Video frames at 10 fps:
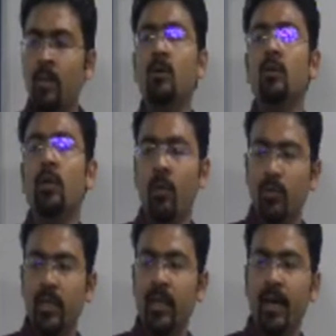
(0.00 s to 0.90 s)
Using
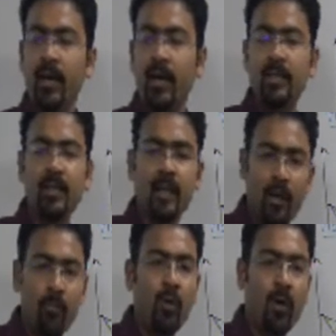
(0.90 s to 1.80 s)
dehydrating agent, I
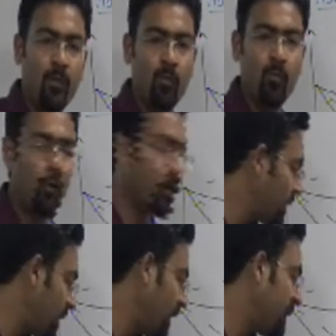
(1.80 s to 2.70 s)
will remove water and I
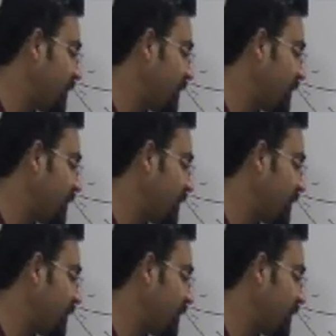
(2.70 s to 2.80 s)
can